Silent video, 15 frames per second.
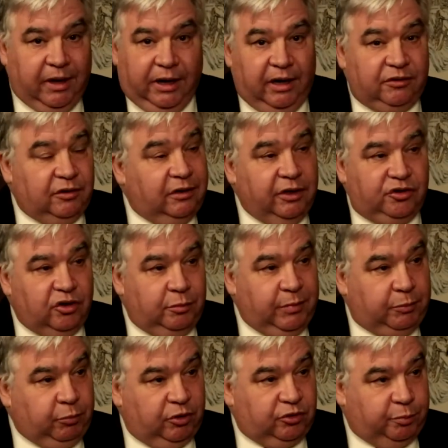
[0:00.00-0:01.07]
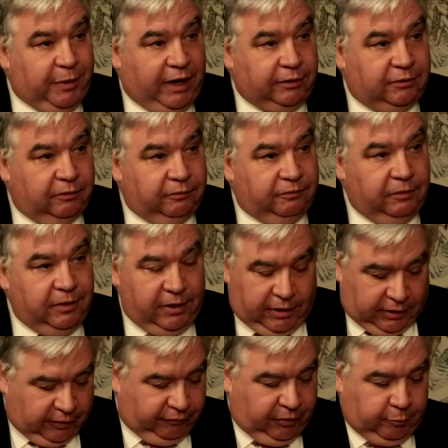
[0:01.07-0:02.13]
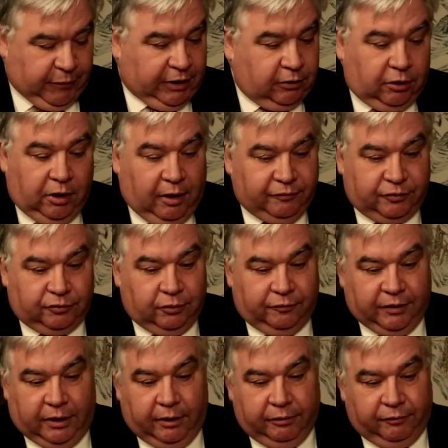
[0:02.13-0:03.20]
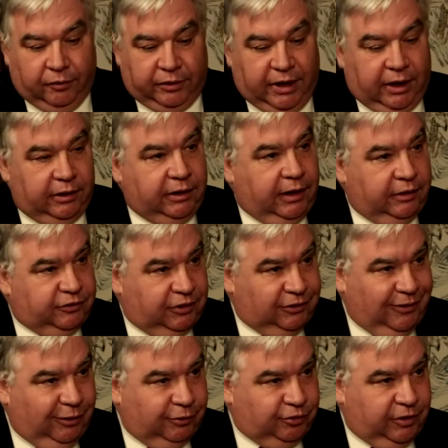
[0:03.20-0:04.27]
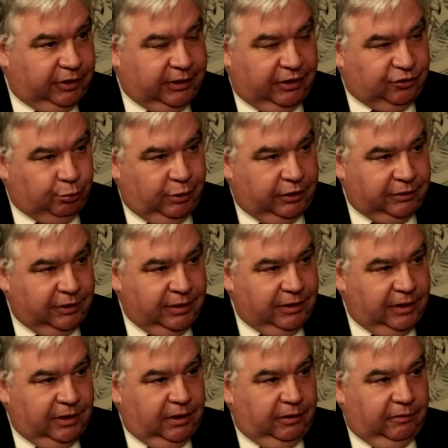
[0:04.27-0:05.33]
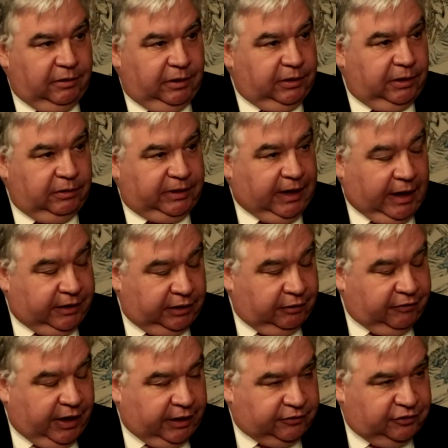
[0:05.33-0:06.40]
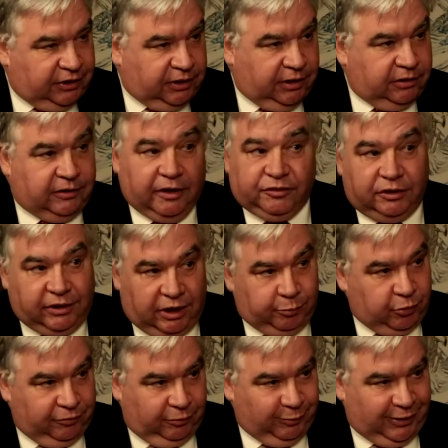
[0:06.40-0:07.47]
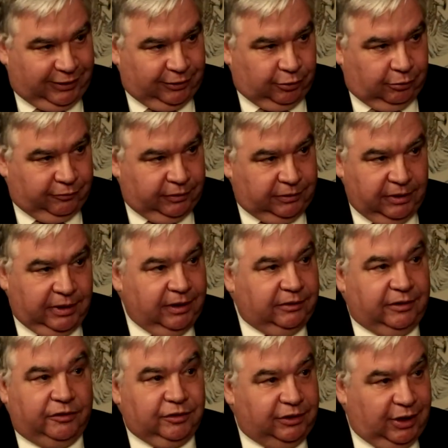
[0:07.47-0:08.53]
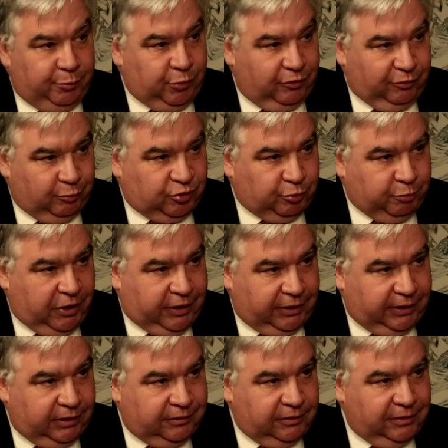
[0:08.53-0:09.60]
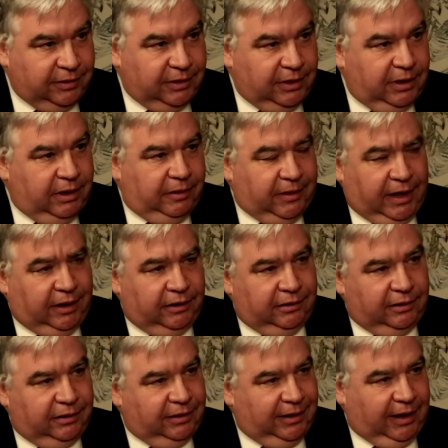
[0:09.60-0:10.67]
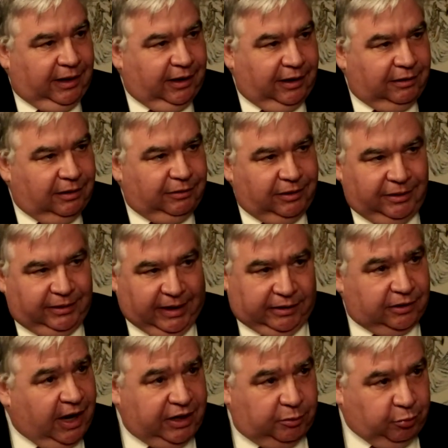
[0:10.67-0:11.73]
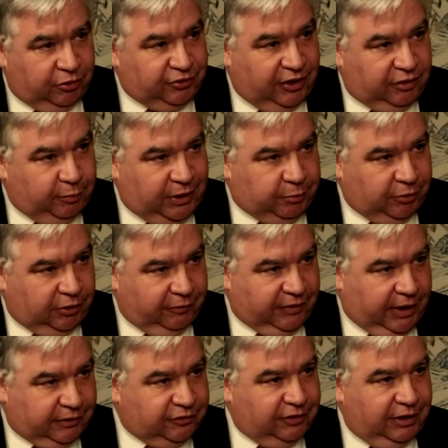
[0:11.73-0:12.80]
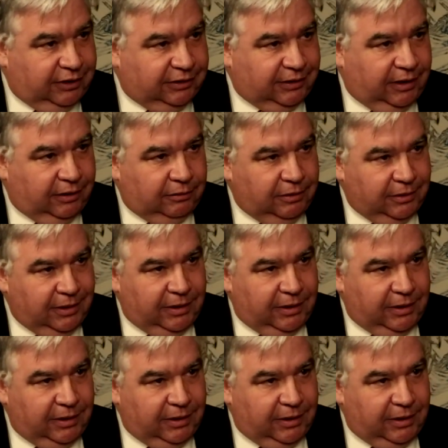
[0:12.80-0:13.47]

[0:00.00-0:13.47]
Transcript: It's a legitimate perspective. If the Medical Officer of Health for Canada has acknowledged that, guess what? Getting a vaccine doesn't keep you from getting COVID, doesn't keep you from spreading it, then 90% of people are vaccinated now.